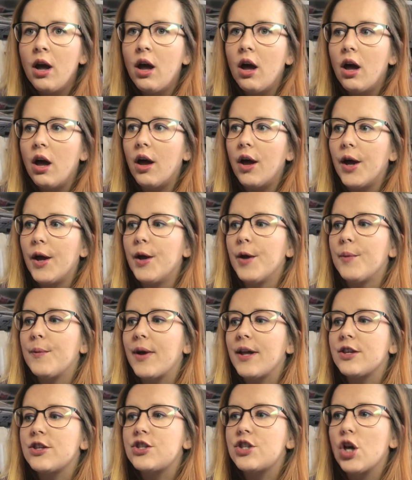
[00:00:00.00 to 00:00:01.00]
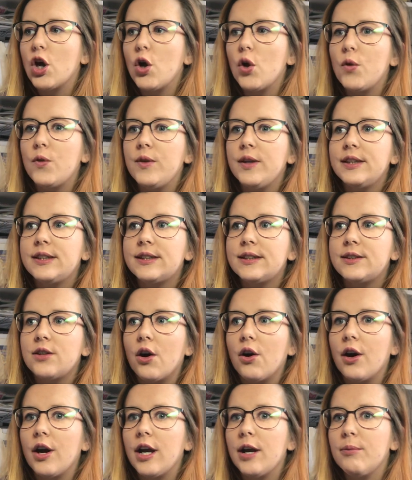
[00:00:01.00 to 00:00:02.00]
And so this
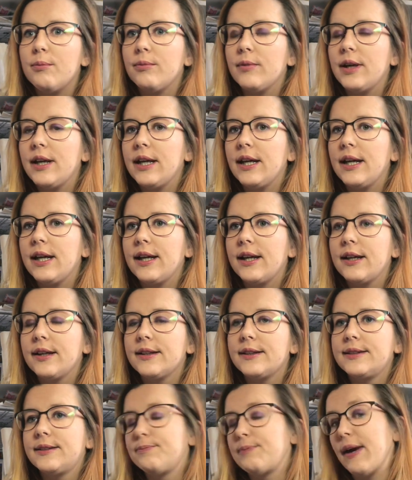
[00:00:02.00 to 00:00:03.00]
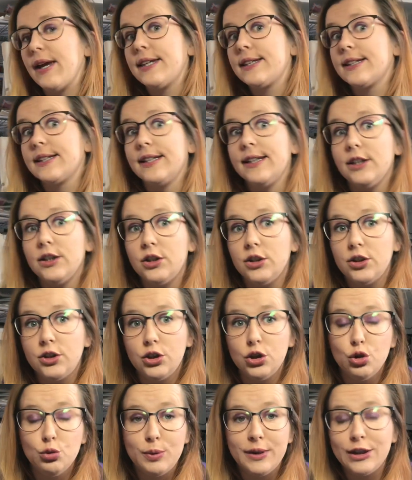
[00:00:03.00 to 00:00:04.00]
time it's basically
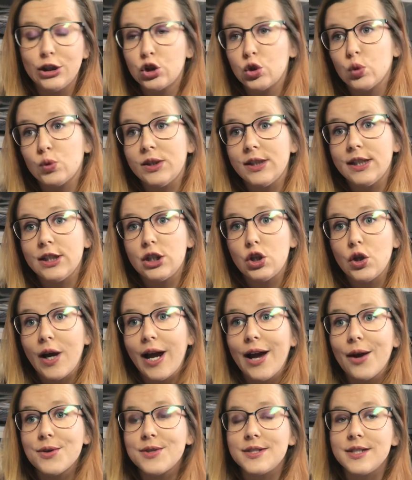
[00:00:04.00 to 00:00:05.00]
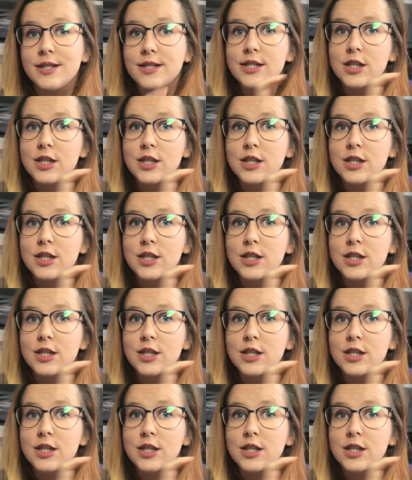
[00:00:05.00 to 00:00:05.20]
you being sorted into your houses.